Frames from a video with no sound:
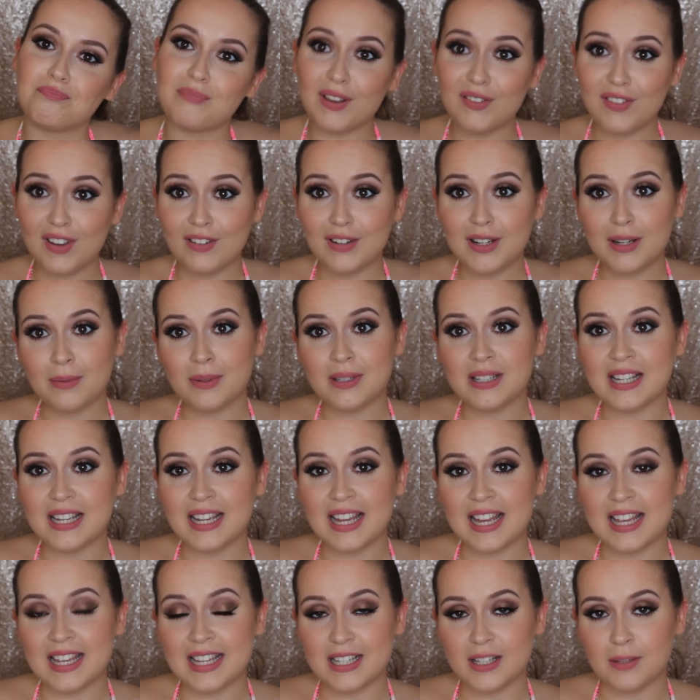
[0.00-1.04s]
favourite
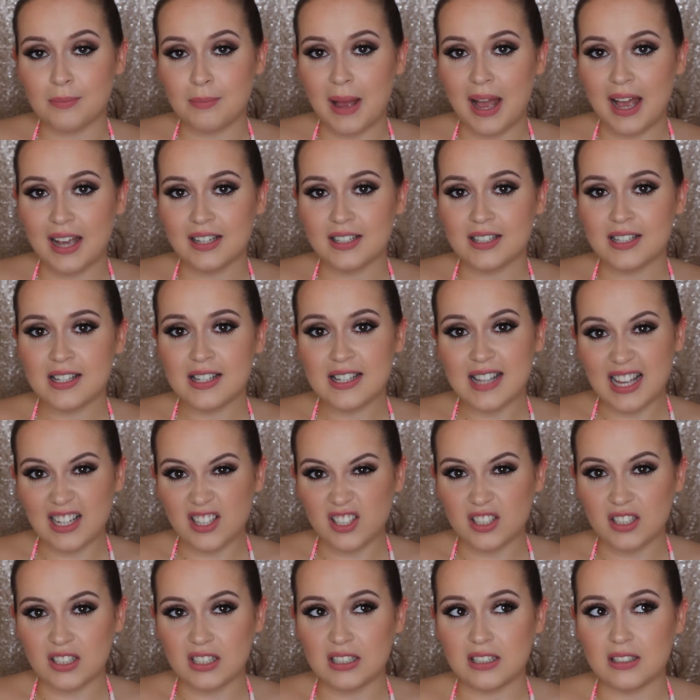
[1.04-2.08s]
lipstick is MAC's
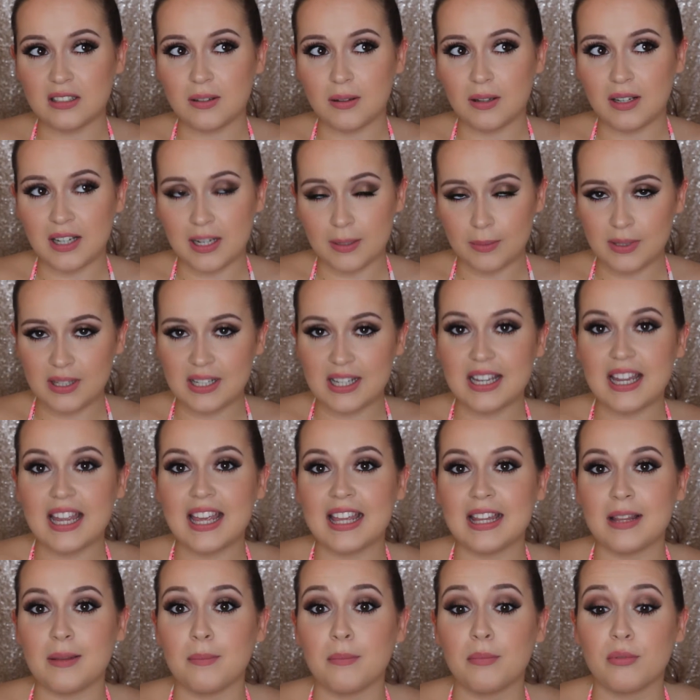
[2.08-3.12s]
Satin lipstick
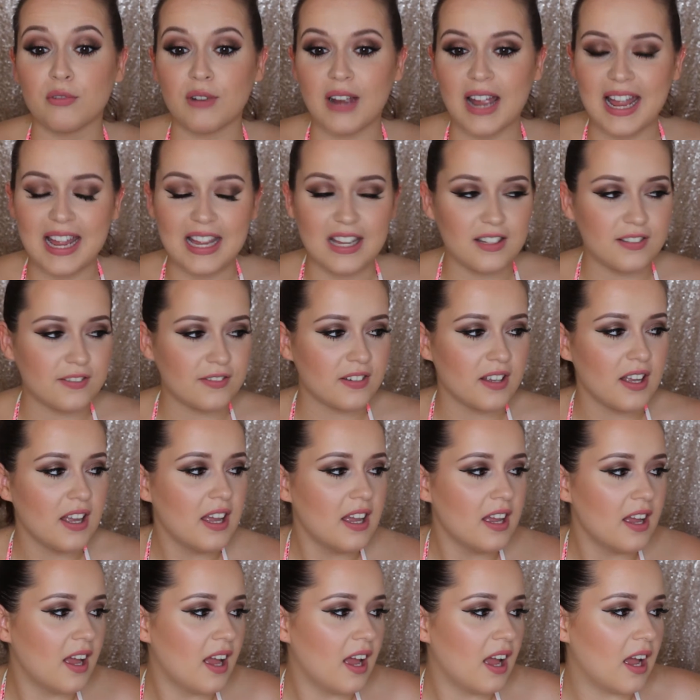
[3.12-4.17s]
in Brave.
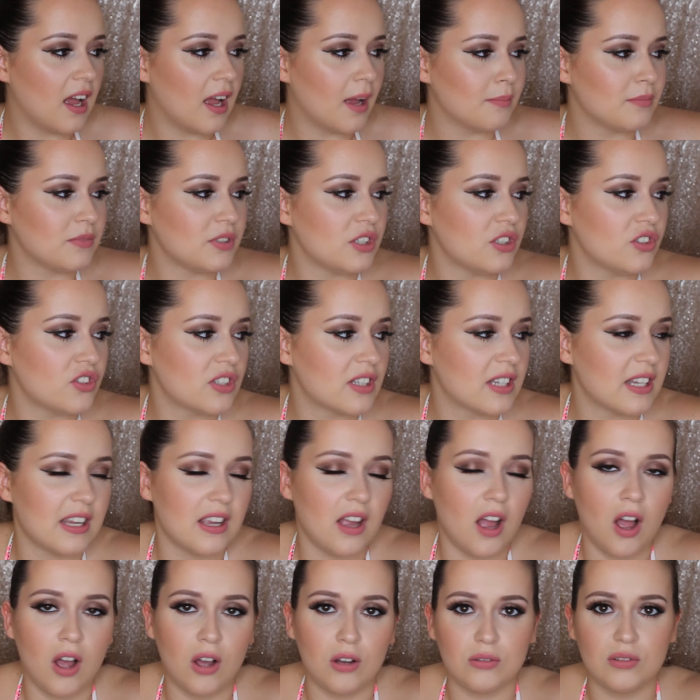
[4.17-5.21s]
Usually
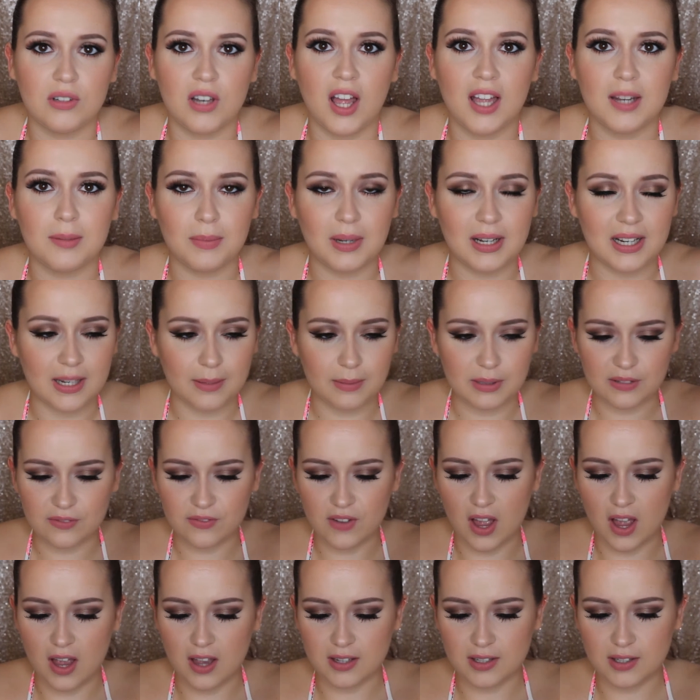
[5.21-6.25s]
I'll line my lips
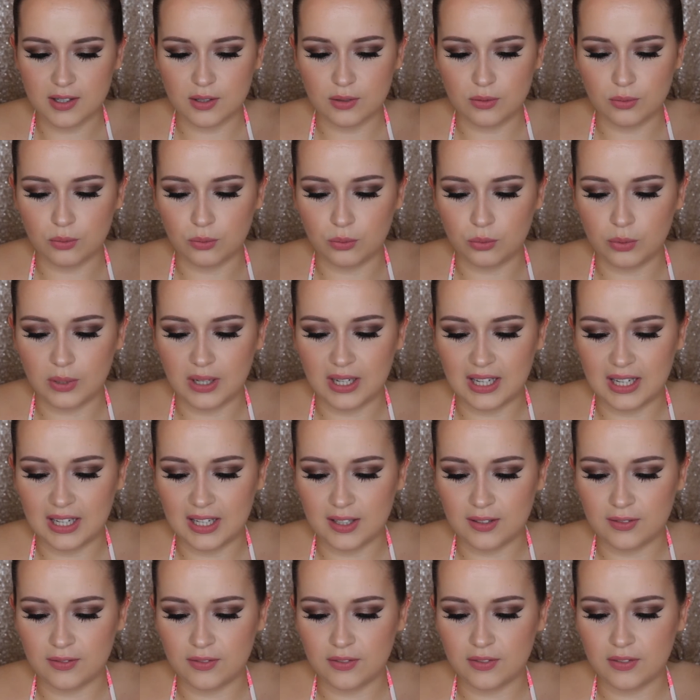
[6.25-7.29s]
first
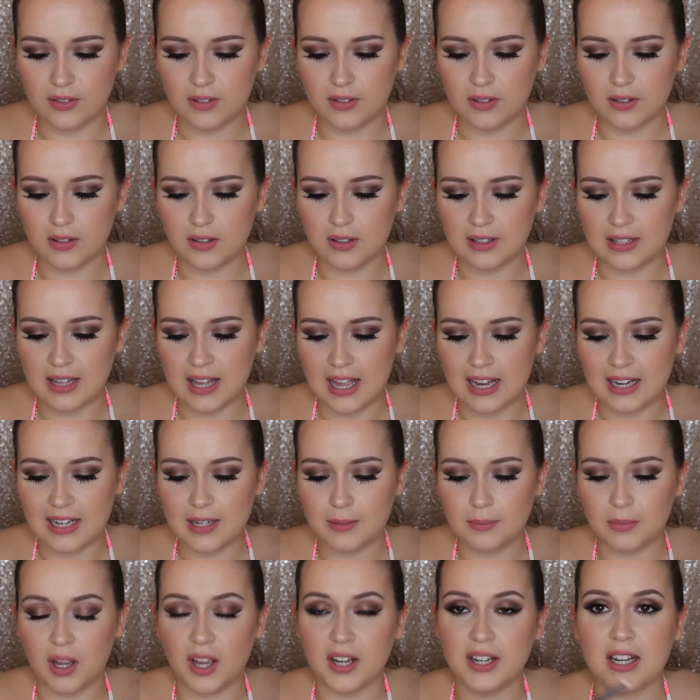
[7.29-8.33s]
with their
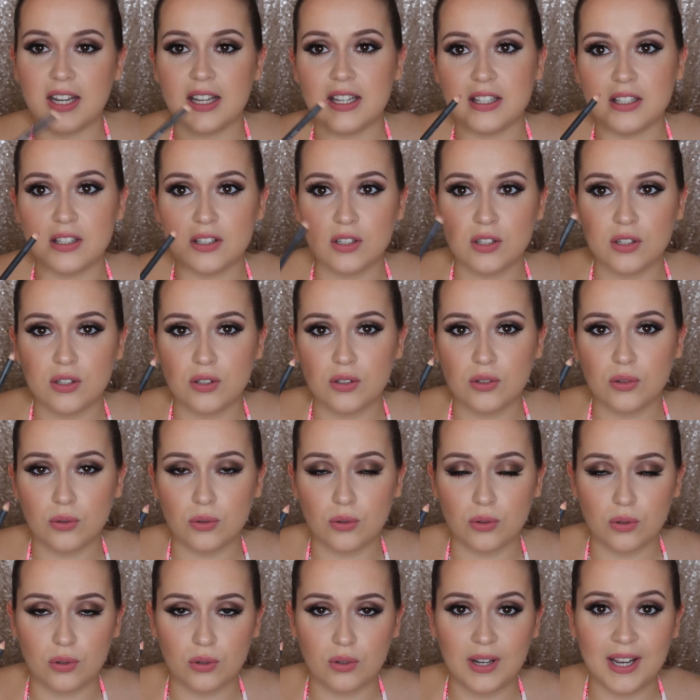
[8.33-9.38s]
lip liner in
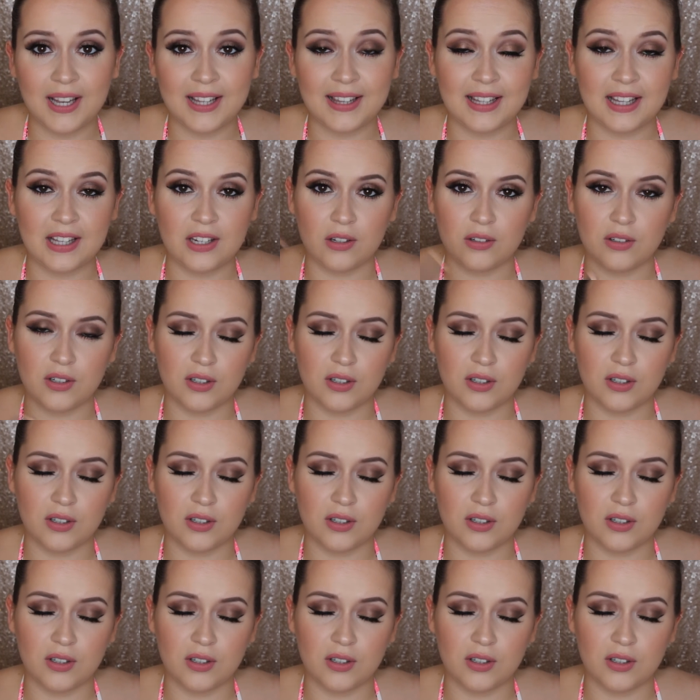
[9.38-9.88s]
Soar, and then